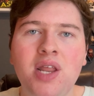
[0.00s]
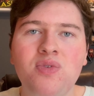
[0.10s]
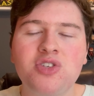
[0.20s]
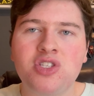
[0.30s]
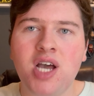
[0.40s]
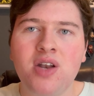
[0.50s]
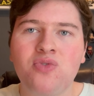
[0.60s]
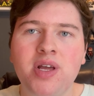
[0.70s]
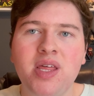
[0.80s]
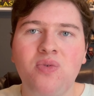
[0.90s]
it was done
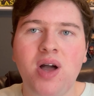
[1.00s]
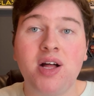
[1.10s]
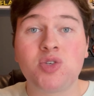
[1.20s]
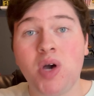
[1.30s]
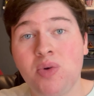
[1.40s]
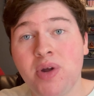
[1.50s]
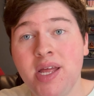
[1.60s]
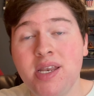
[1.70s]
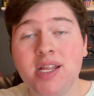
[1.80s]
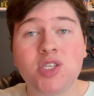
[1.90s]
really well. It's well
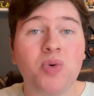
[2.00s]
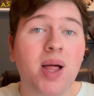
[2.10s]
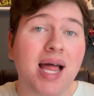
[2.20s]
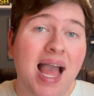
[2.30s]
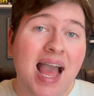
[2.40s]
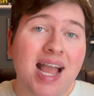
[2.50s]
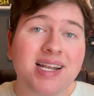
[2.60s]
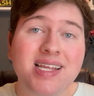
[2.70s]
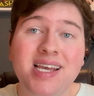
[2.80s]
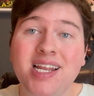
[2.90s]
written, it's well
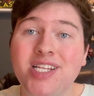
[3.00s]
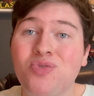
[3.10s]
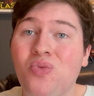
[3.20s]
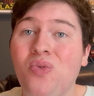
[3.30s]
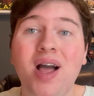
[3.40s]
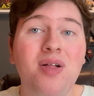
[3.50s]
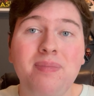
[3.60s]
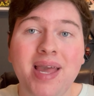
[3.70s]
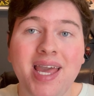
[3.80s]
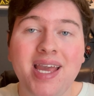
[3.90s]
acted, it's well
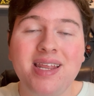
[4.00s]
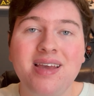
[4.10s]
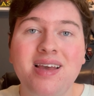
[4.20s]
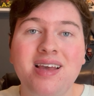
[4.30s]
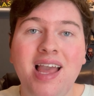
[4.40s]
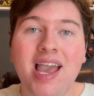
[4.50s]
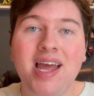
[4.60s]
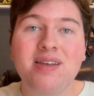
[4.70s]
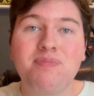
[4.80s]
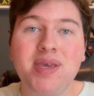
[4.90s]
made,
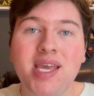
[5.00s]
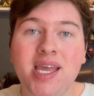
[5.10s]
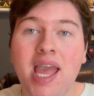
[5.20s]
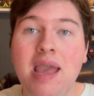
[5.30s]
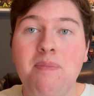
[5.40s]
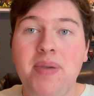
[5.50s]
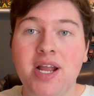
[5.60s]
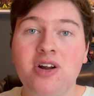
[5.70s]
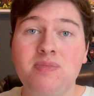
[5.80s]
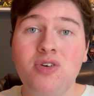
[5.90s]
and being a
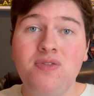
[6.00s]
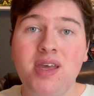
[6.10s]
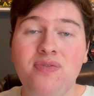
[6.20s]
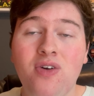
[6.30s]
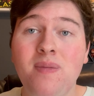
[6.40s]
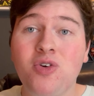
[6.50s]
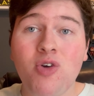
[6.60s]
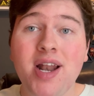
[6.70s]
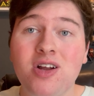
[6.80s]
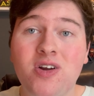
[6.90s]
bigger movie from
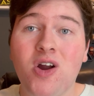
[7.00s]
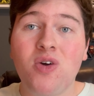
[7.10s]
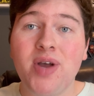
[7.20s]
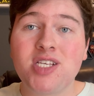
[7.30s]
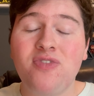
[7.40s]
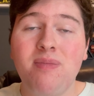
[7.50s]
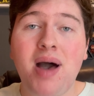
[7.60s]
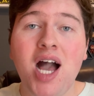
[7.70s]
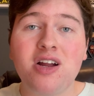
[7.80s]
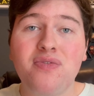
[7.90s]
Greta Gerwig's
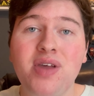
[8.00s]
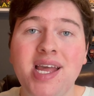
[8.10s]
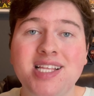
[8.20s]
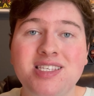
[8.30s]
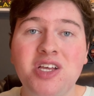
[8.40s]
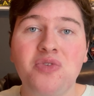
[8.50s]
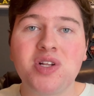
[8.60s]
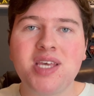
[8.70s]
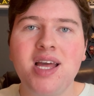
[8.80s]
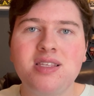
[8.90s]
filmography, it still
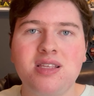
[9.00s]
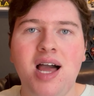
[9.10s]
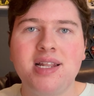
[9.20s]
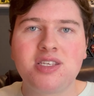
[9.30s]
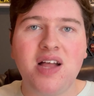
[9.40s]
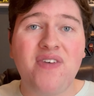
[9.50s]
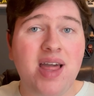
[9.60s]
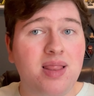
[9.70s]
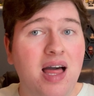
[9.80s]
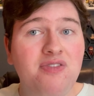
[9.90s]
retains a lot of the stuff I
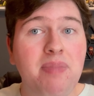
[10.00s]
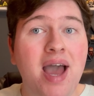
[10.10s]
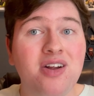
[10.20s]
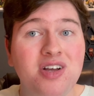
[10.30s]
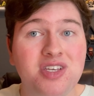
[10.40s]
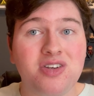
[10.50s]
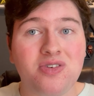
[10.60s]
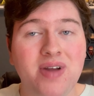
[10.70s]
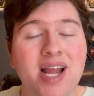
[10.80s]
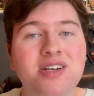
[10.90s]
love about her as a
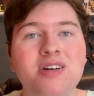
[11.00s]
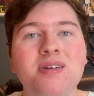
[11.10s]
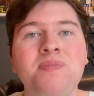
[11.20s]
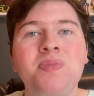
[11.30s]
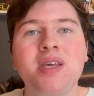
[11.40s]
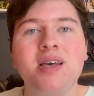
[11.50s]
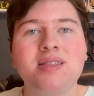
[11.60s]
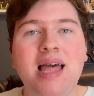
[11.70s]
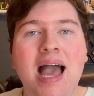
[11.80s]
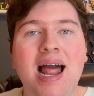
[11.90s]
director
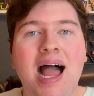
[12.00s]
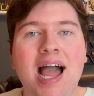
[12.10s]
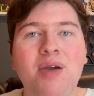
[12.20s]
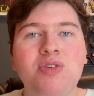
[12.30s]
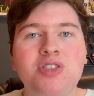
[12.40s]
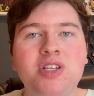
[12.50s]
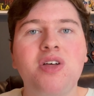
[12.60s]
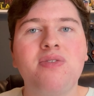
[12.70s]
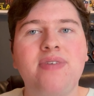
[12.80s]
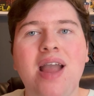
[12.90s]
that I was
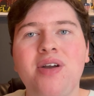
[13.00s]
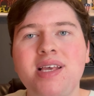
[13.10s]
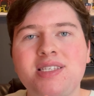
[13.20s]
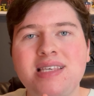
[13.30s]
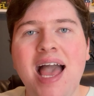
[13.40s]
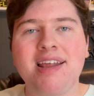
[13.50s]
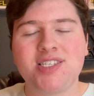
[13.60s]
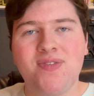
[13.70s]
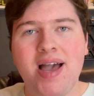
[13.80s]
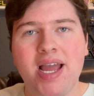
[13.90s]
still very
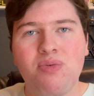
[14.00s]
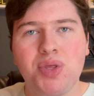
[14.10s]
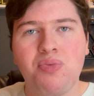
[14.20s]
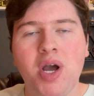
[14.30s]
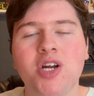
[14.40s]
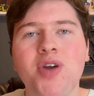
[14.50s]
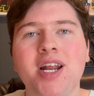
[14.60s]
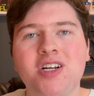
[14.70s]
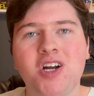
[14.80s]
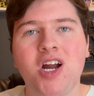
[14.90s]
satisfied with what
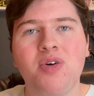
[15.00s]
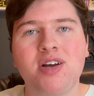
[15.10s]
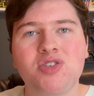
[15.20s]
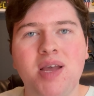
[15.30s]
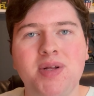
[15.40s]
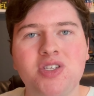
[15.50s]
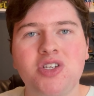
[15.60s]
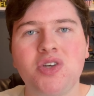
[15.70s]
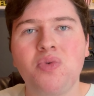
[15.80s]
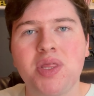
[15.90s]
Greta Gerwig was able to
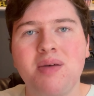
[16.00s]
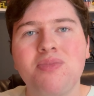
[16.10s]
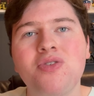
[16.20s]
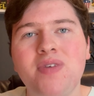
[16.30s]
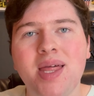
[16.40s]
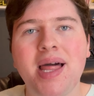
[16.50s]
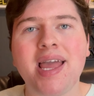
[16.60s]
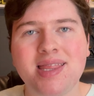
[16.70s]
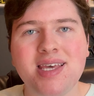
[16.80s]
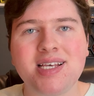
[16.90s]
do with a movie
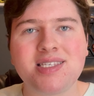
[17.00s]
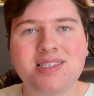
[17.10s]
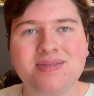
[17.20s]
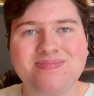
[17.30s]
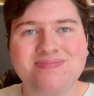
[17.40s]
like this.